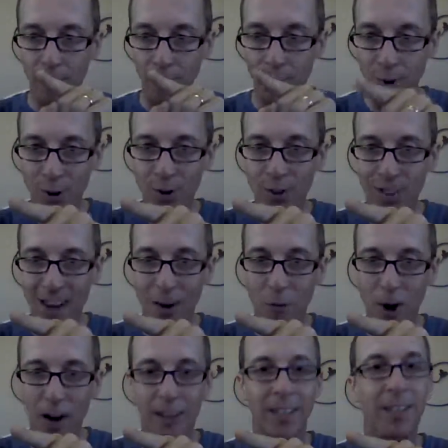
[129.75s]
First I
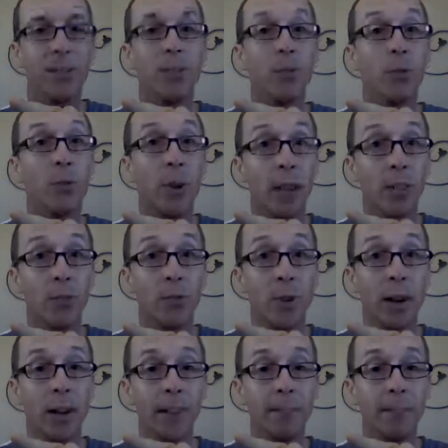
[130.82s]
walked into the restaurant,